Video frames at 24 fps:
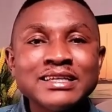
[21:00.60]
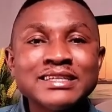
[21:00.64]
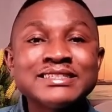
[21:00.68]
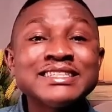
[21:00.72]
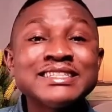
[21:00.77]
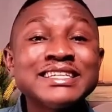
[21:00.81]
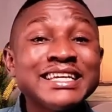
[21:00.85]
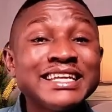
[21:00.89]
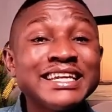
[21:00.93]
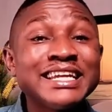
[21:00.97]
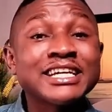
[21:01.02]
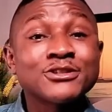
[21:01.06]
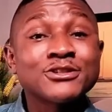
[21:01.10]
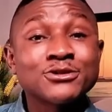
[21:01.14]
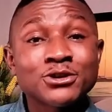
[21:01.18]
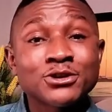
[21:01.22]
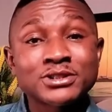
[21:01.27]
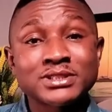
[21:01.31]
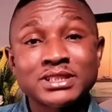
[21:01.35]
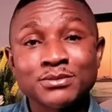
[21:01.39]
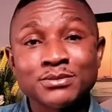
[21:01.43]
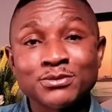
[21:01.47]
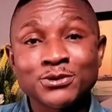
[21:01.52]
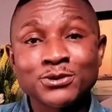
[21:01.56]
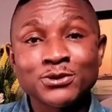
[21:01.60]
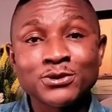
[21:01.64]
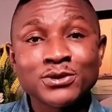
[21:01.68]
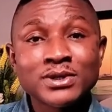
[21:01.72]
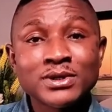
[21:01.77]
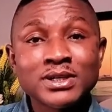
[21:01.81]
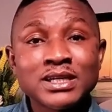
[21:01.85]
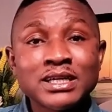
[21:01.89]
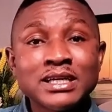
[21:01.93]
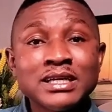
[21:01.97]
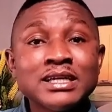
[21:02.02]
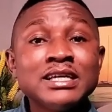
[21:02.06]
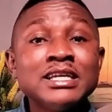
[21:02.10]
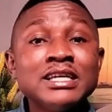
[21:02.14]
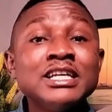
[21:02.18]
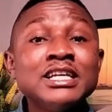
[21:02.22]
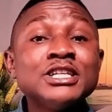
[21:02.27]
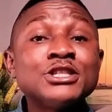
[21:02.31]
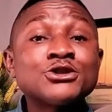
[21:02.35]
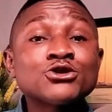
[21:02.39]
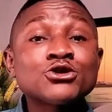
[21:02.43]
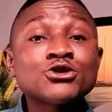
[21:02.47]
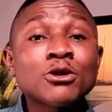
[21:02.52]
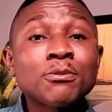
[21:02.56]
is inexhaustible.
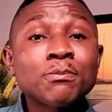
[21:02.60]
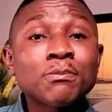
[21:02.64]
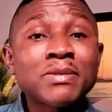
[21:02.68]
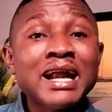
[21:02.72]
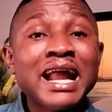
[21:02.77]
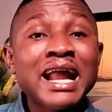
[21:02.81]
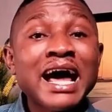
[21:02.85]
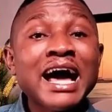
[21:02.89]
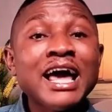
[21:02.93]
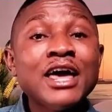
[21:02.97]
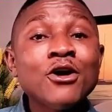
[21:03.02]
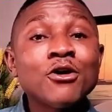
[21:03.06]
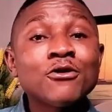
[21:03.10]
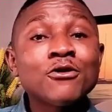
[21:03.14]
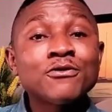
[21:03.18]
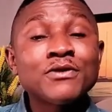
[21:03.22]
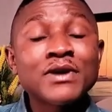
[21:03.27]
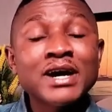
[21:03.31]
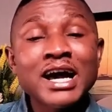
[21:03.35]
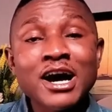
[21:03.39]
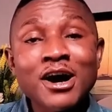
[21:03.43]
His supply of